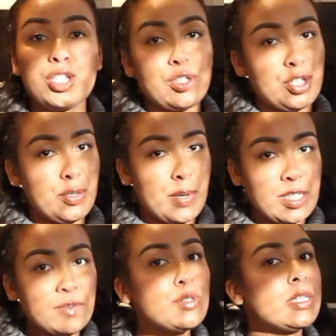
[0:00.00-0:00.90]
There's two ways
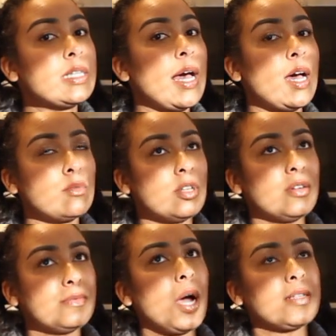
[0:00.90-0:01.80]
of doing that.
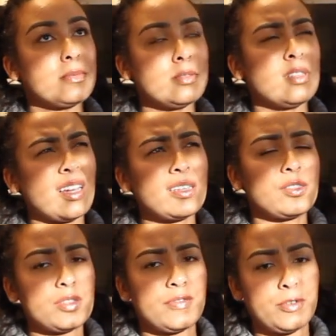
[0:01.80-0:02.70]
Well, possibly. I guess
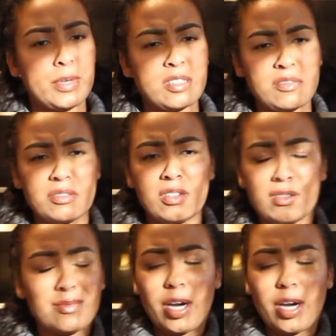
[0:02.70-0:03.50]
there's a few ways of doing it,